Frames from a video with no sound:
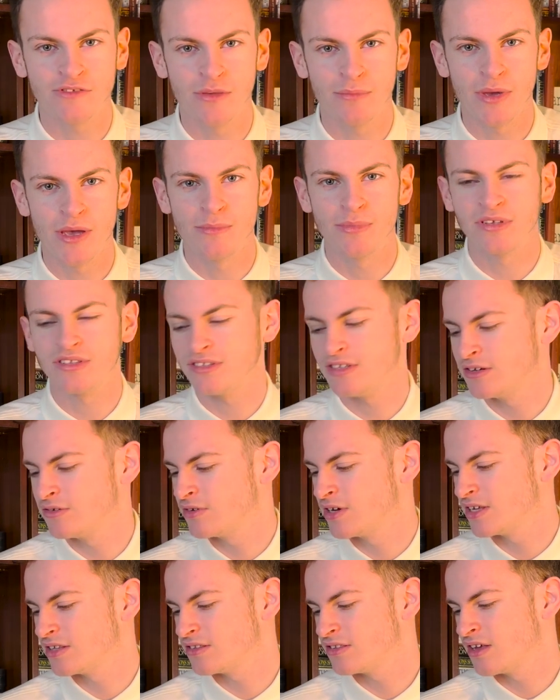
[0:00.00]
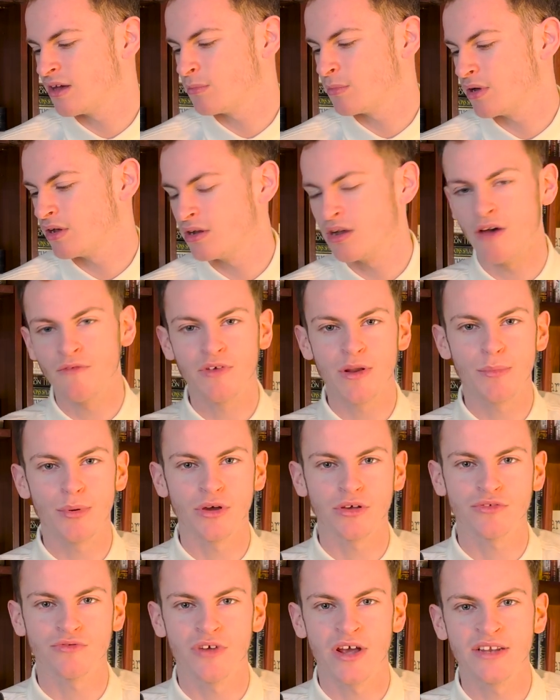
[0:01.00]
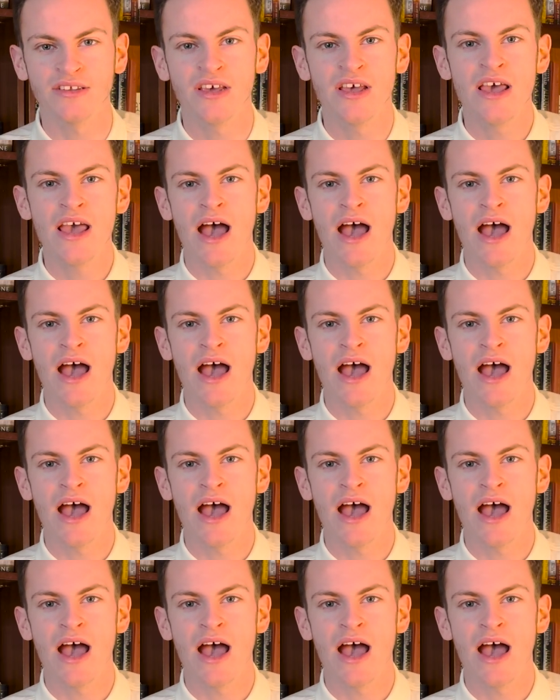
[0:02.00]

a bit but still get some lovely books read,